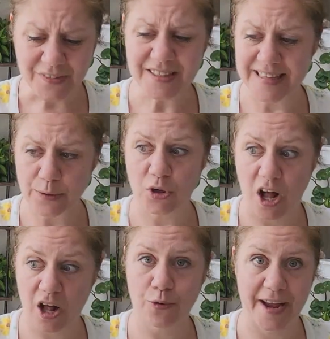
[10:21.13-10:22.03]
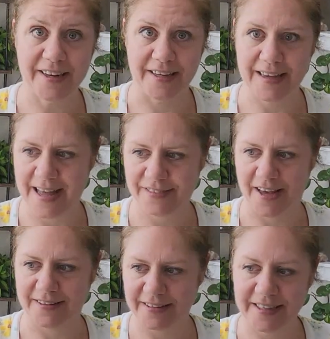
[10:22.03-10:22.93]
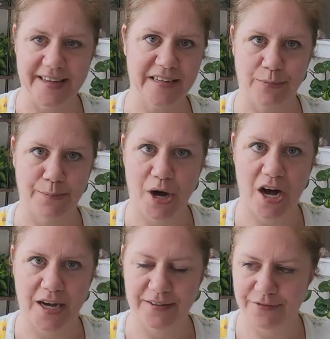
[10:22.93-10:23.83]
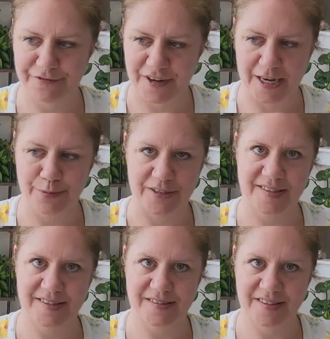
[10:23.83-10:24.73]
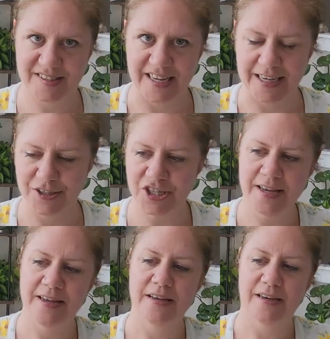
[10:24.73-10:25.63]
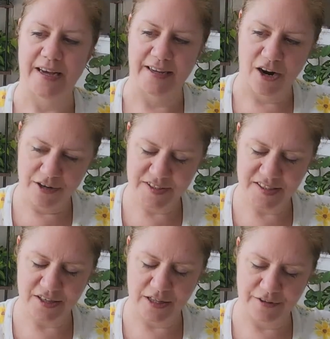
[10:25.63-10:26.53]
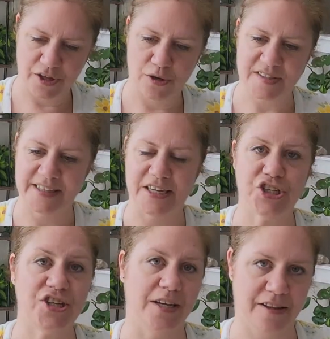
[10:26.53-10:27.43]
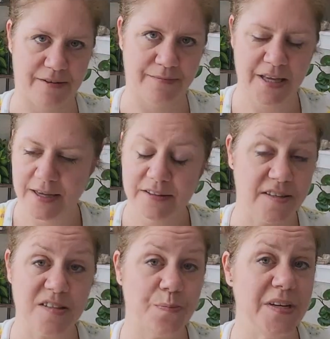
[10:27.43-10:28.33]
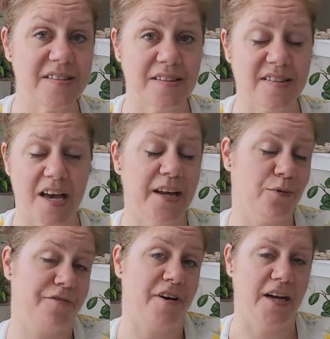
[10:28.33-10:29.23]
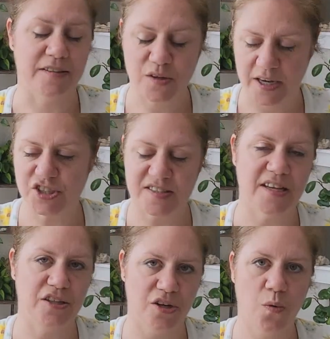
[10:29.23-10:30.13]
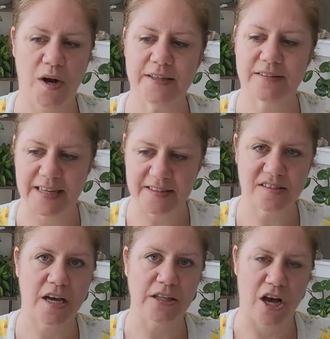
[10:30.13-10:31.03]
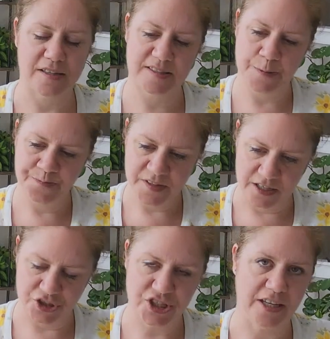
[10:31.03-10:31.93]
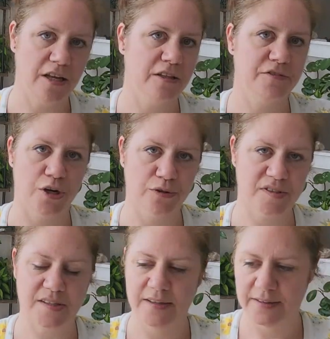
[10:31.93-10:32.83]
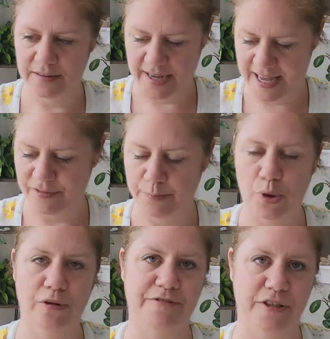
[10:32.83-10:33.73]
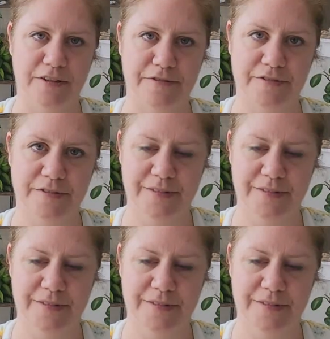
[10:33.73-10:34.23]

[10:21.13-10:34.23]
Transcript: that were already at that inedible pod fibrous stage, I harvested all of those and I shelled them. Because the peas inside were fine. So I just said, you know what, that's not lost. I'll shell all of those. I have a bowl full of